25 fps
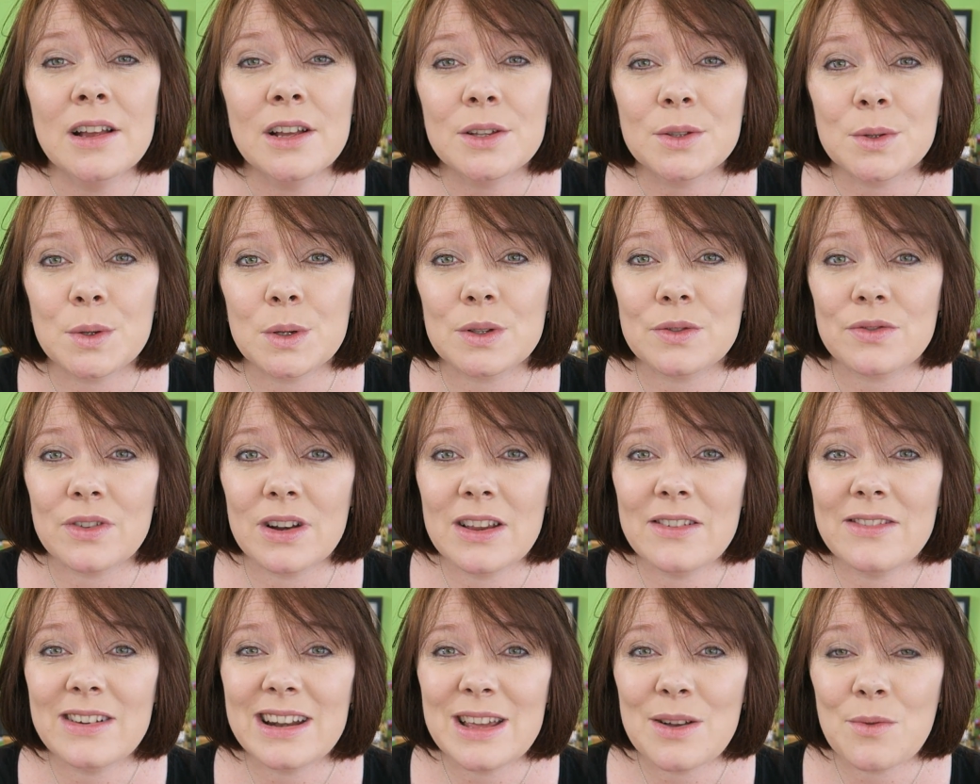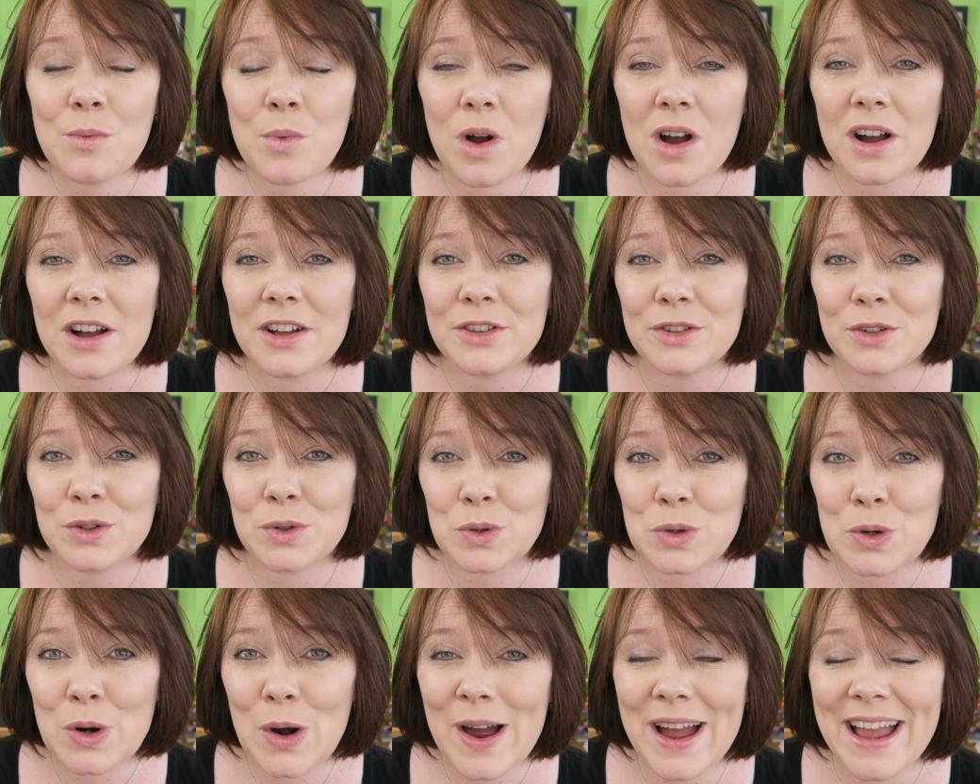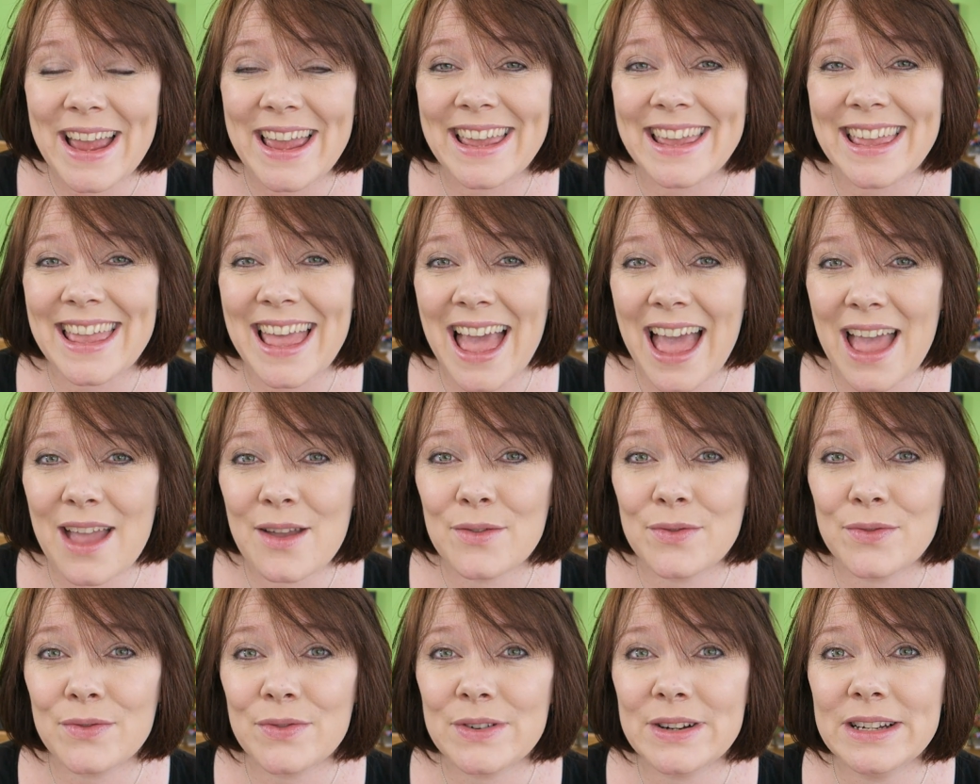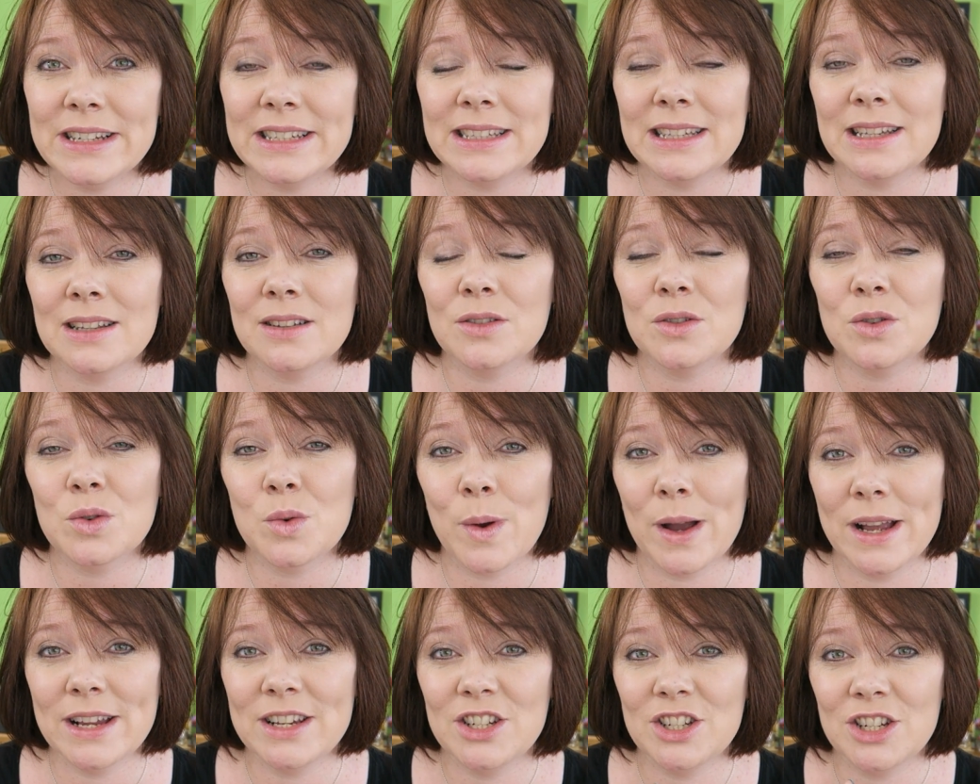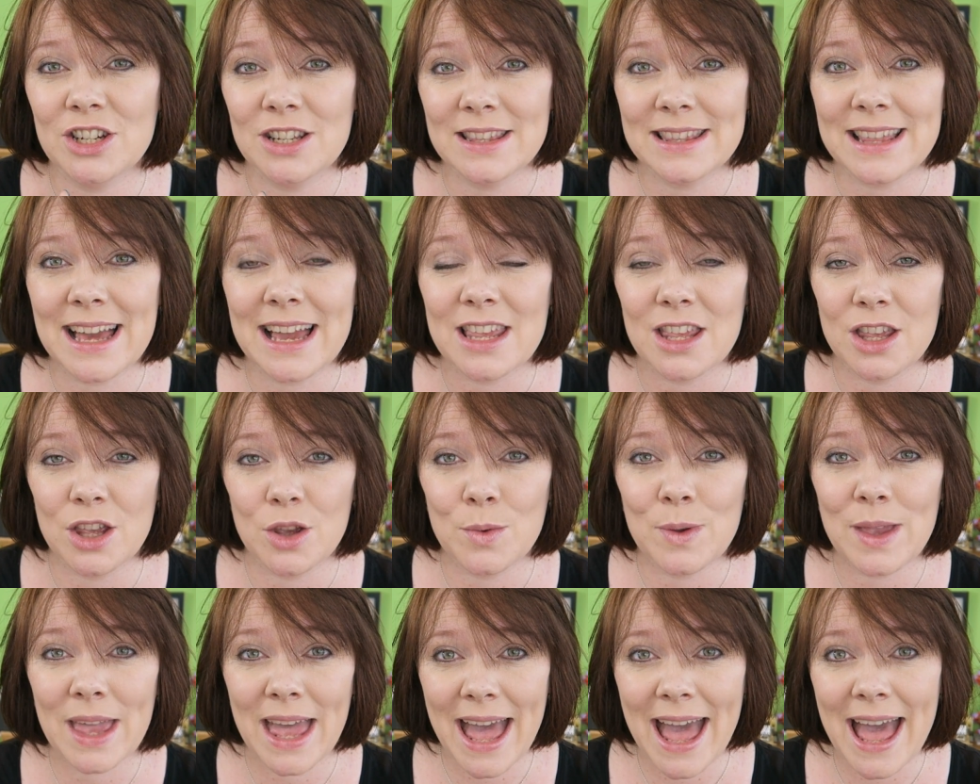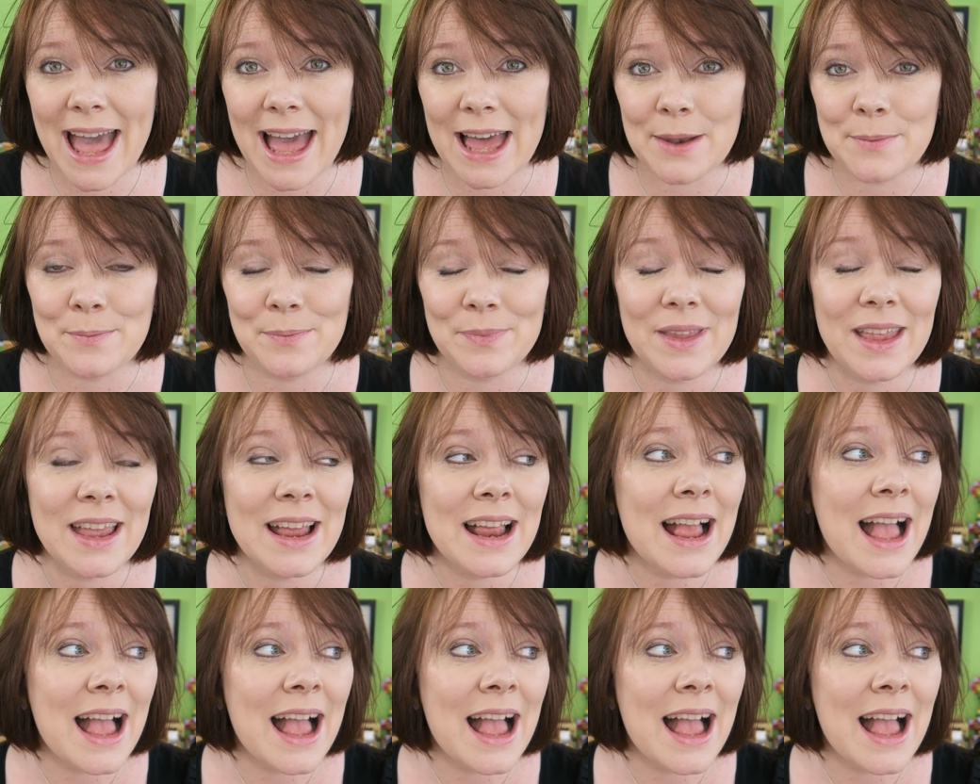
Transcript: So it's really, really worth trying every single question that you can.